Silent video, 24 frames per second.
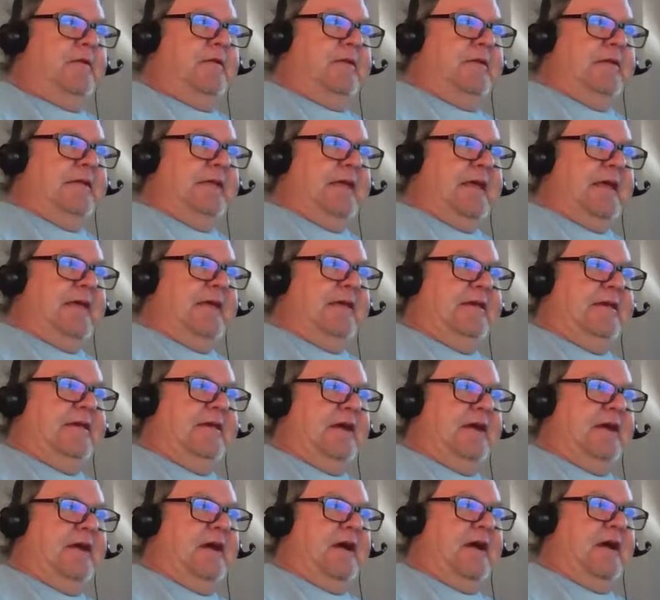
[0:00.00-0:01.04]
like
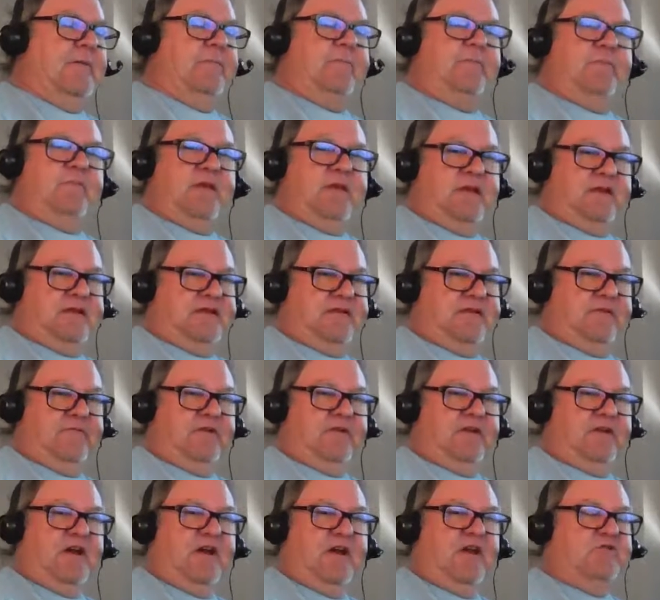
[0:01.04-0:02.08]
I'm in a
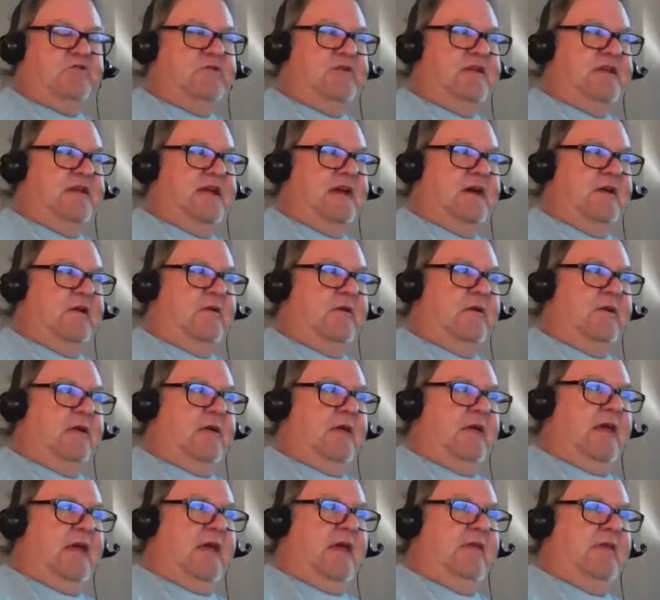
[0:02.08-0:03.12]
different country now,
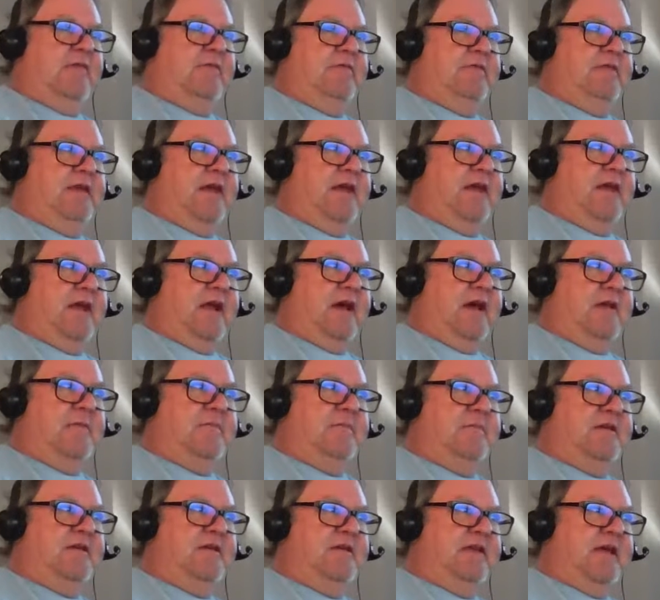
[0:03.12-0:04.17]
and that
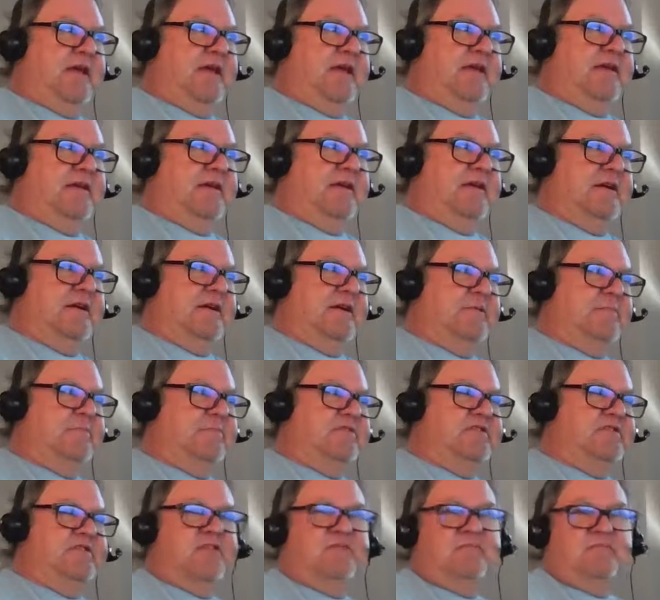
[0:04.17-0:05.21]
I'm in like
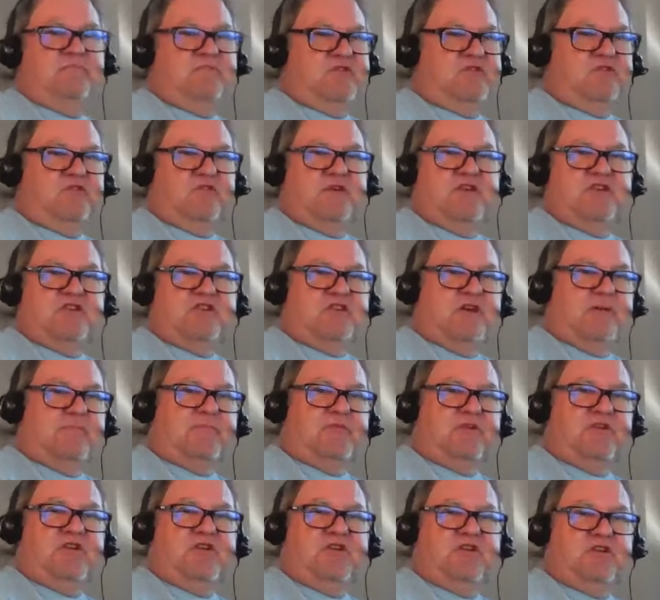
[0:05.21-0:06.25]
some strange
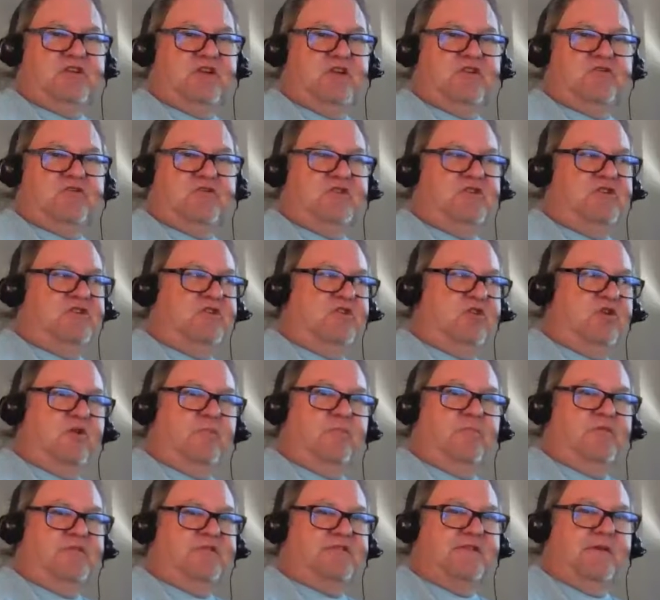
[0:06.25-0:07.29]
country in
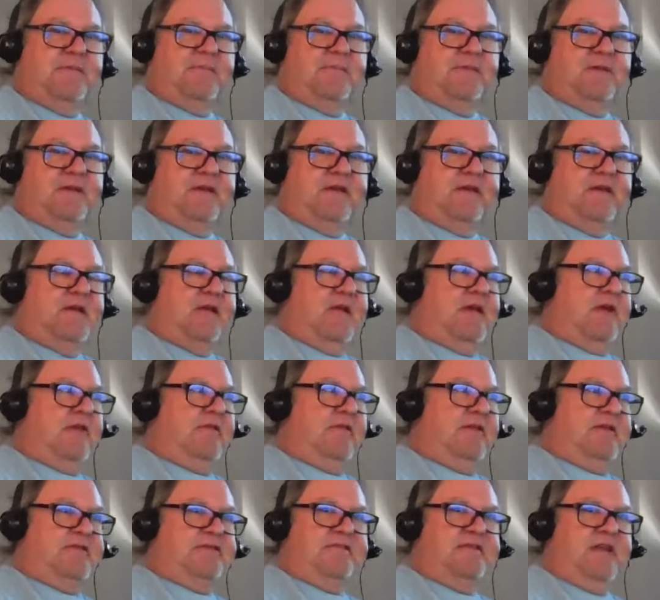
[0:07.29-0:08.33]
Europe or something
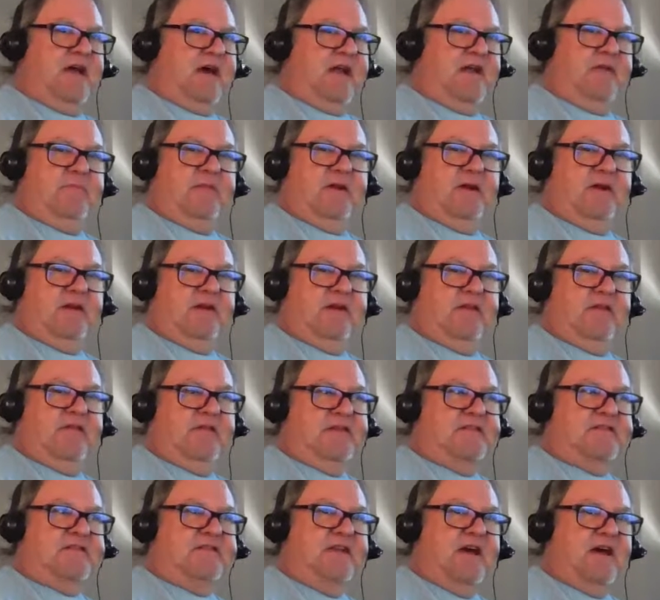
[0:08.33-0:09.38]
that's not America,
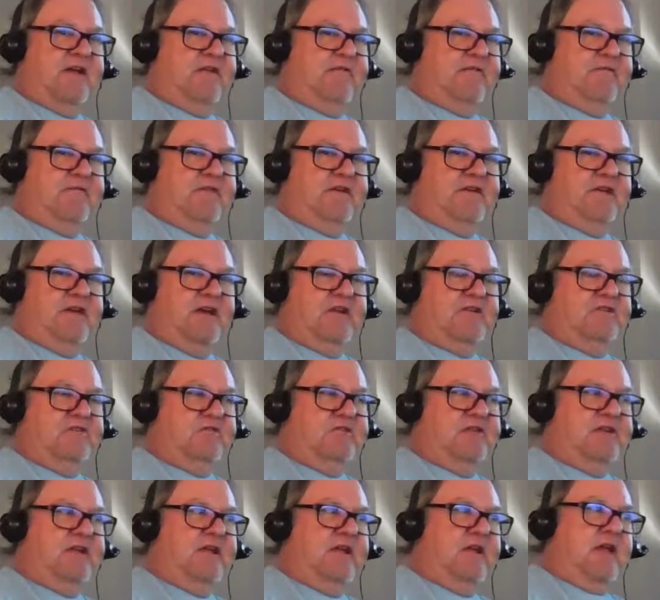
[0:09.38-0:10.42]
that's not a free
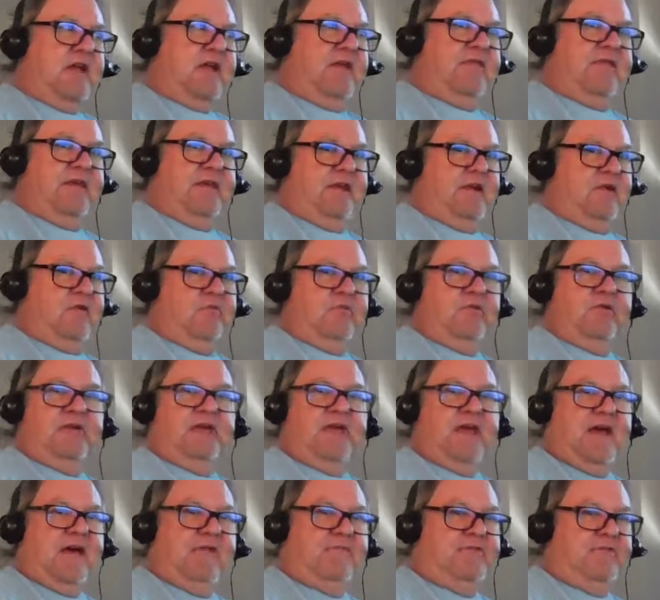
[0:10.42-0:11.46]
country. They don't
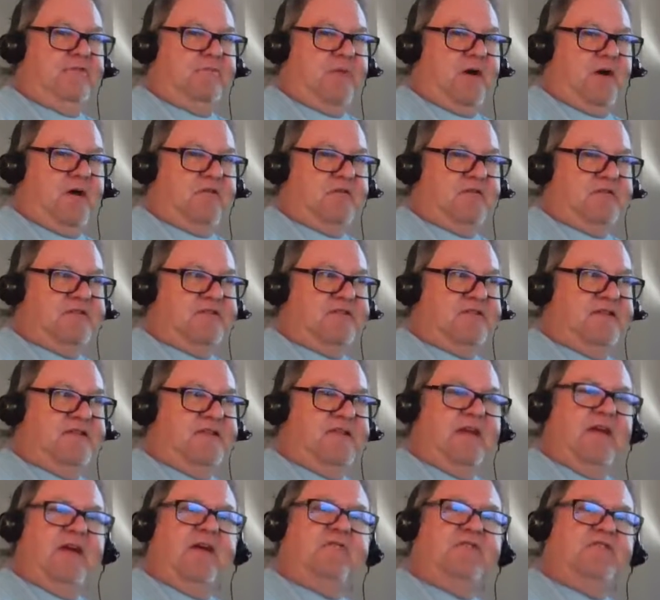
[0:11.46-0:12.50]
really have democracy.
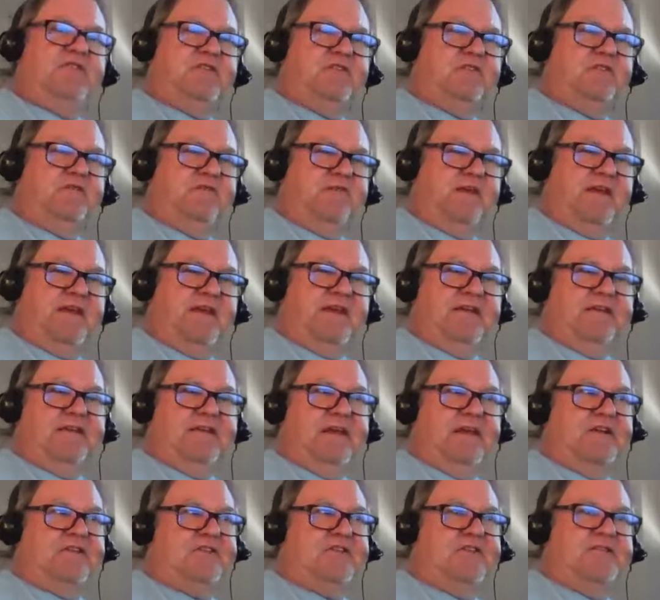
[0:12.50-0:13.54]
They have just fake
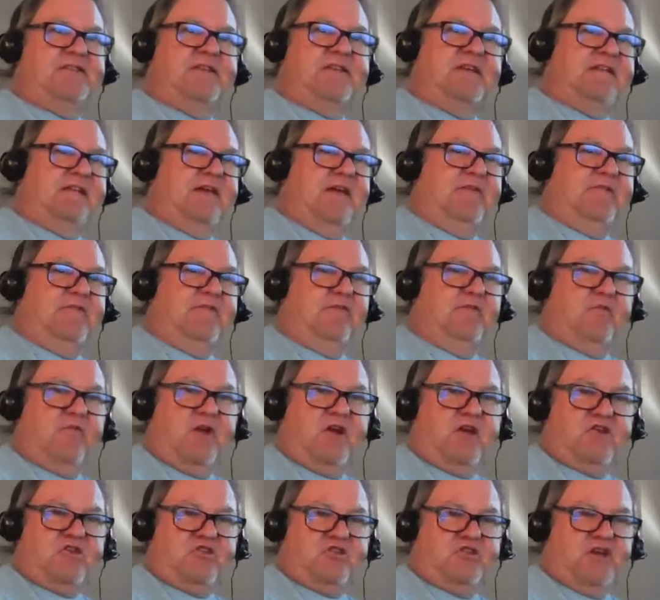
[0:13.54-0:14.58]
elections like they have in
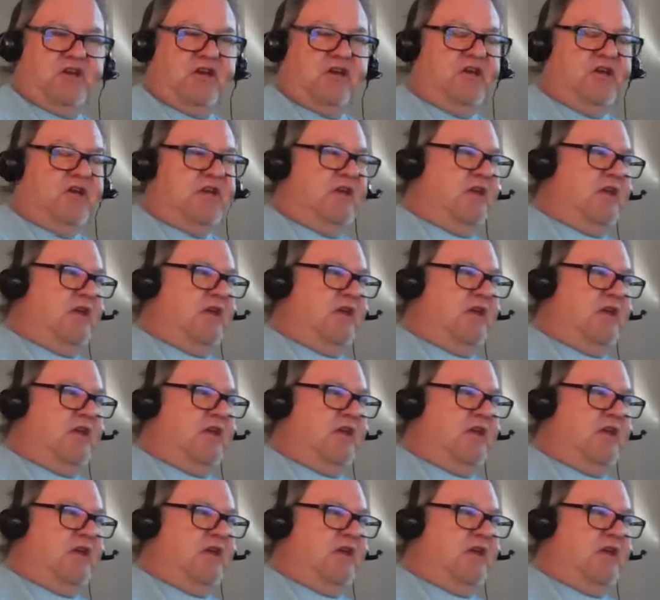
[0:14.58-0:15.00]
Russia,